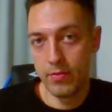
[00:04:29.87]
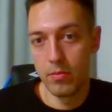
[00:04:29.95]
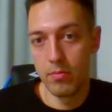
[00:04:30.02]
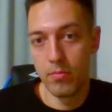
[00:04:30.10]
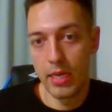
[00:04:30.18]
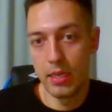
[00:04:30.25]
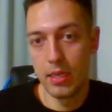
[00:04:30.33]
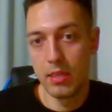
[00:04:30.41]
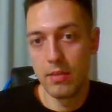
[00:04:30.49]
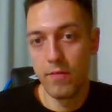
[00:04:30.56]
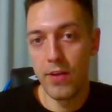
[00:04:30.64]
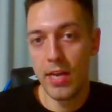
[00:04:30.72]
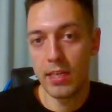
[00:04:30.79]
by
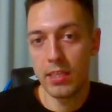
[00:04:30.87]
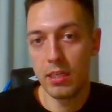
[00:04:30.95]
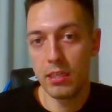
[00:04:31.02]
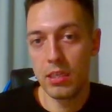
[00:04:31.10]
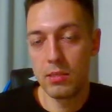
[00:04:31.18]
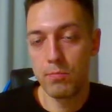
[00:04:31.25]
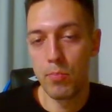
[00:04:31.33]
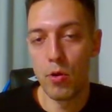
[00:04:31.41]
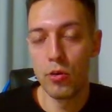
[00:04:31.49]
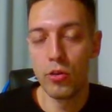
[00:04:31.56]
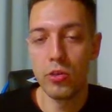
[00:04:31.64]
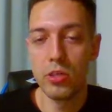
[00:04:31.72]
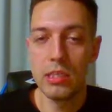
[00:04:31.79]
deflecting this pawn
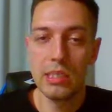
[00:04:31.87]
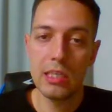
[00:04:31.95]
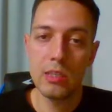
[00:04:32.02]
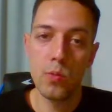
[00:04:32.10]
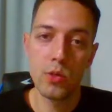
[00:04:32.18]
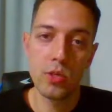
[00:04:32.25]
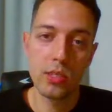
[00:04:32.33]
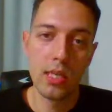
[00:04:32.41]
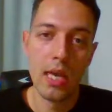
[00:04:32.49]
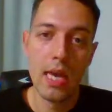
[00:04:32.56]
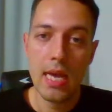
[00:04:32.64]
on e6, which is